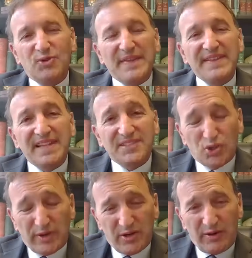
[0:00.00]
So I think
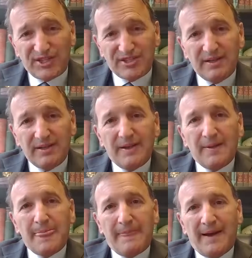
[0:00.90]
that's a great question.
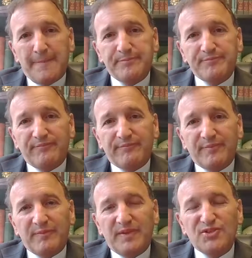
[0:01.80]

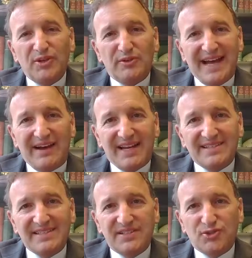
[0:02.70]
There's no doubt
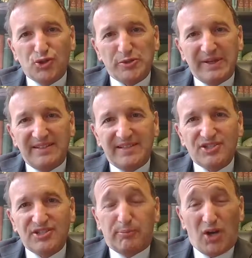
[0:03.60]
I see the social media
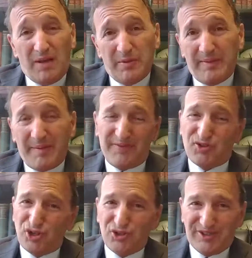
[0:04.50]
addiction a problem. I mean, I
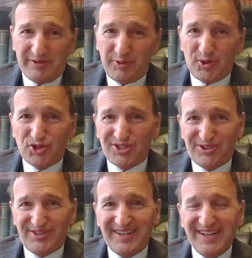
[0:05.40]
have children. Anyone who has
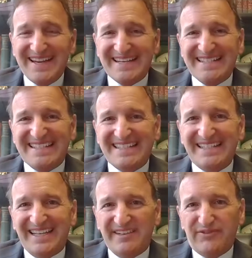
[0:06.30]
children can
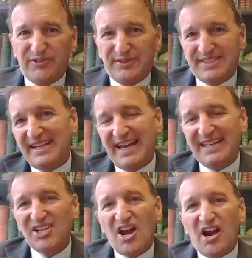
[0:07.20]
see the influence that it
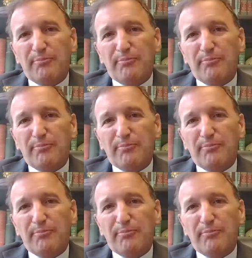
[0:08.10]
has.